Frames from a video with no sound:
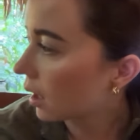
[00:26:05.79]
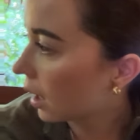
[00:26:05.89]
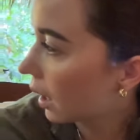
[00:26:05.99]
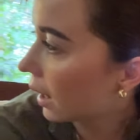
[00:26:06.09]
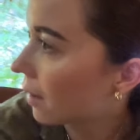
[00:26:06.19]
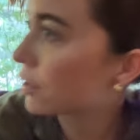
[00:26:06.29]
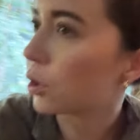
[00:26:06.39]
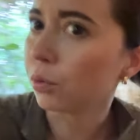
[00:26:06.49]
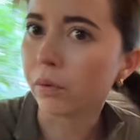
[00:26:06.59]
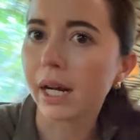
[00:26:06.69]
I have
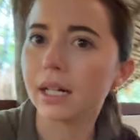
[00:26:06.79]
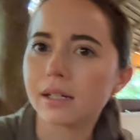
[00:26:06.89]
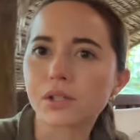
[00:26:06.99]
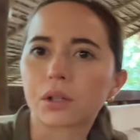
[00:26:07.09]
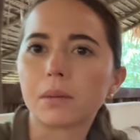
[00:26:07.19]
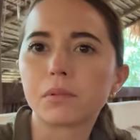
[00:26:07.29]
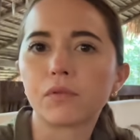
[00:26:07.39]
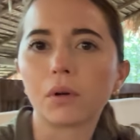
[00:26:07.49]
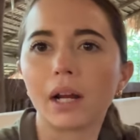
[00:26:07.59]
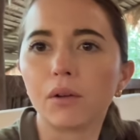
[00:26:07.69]
to write a script
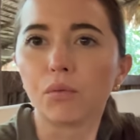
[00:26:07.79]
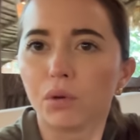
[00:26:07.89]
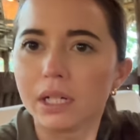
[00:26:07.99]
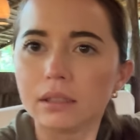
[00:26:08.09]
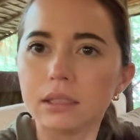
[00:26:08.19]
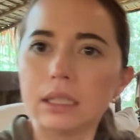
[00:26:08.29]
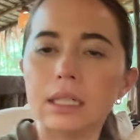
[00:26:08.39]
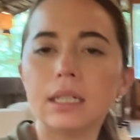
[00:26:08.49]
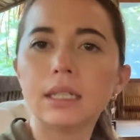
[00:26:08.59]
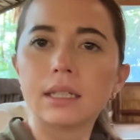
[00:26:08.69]
for a reel
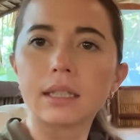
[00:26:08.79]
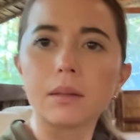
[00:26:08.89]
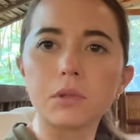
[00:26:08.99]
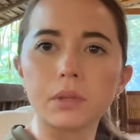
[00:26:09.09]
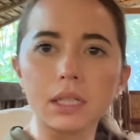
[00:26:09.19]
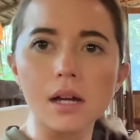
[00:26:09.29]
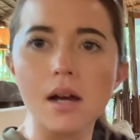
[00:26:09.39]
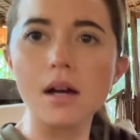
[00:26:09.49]
that I'm doing